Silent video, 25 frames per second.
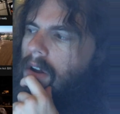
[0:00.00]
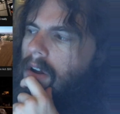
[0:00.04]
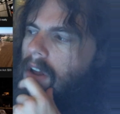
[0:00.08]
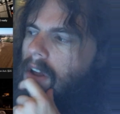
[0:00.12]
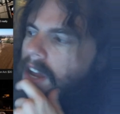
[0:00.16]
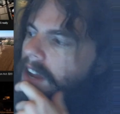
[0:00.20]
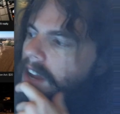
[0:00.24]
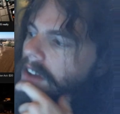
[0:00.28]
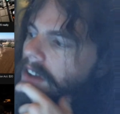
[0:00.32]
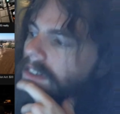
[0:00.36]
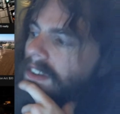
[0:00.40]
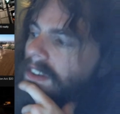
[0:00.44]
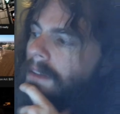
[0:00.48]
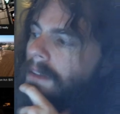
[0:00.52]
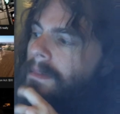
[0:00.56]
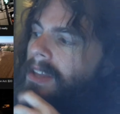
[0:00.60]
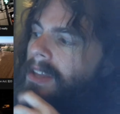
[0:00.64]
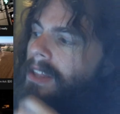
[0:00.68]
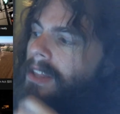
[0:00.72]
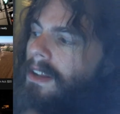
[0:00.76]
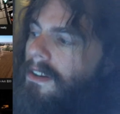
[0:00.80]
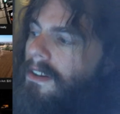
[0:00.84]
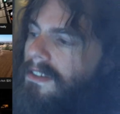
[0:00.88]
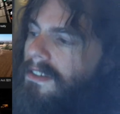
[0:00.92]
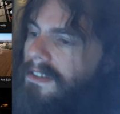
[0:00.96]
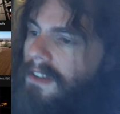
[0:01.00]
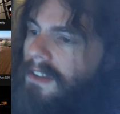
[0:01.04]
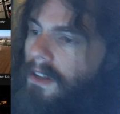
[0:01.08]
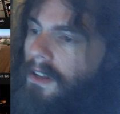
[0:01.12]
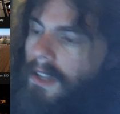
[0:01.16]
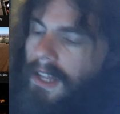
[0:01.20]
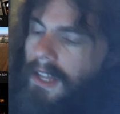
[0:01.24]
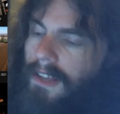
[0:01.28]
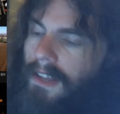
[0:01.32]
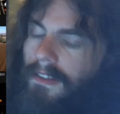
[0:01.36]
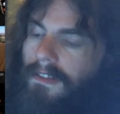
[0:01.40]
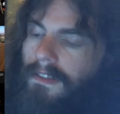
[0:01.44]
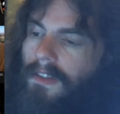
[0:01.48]
Because, I mean, there still
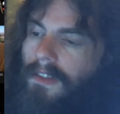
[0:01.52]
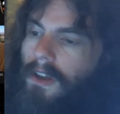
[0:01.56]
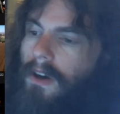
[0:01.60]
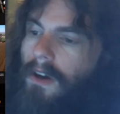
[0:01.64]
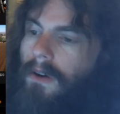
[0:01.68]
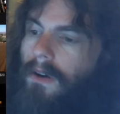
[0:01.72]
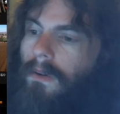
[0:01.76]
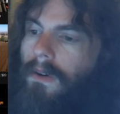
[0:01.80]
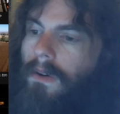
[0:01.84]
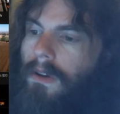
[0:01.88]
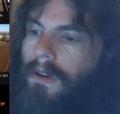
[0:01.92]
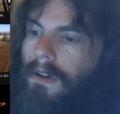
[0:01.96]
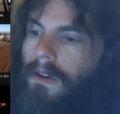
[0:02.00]
is, though.